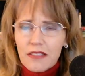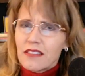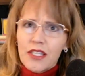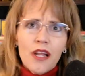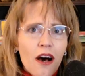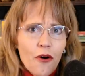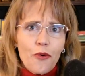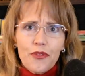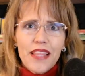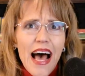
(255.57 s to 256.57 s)
No,
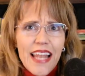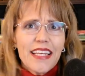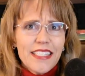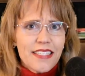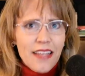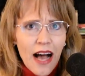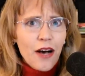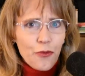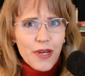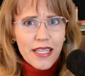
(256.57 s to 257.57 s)
that is not
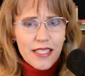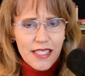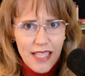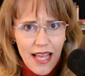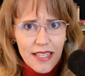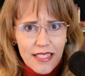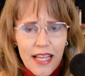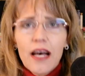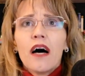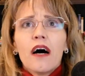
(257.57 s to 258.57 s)
what it says.
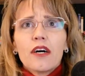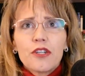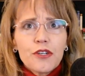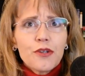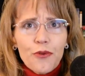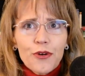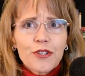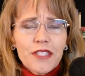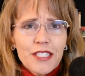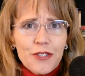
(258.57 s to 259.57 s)
Good orderly
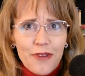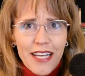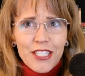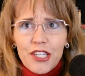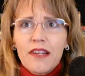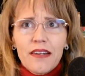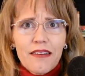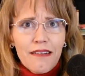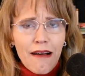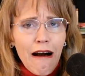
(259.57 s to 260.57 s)
direction,
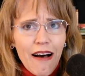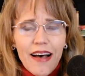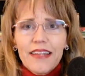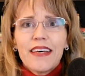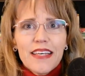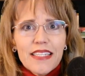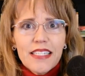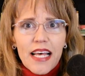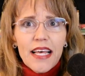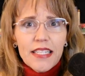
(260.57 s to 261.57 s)
God
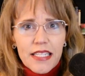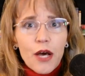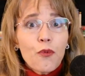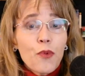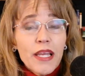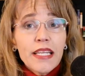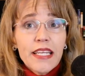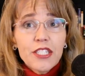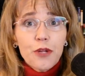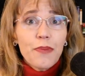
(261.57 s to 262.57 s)
says that we need
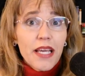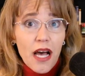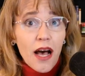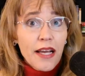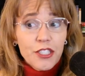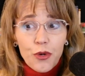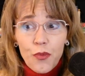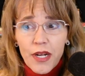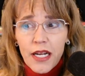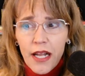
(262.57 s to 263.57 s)
to be kind to one
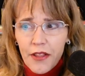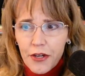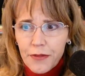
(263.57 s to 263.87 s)
another.